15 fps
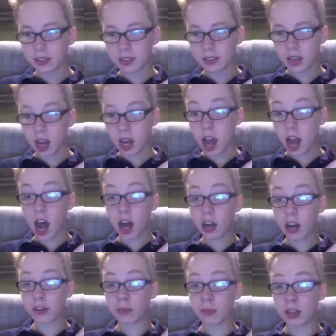$100
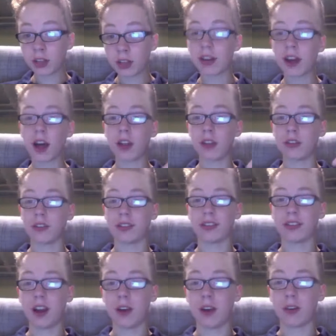million.
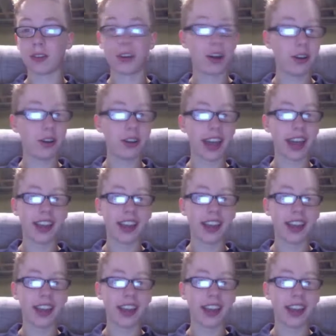Oh, okay.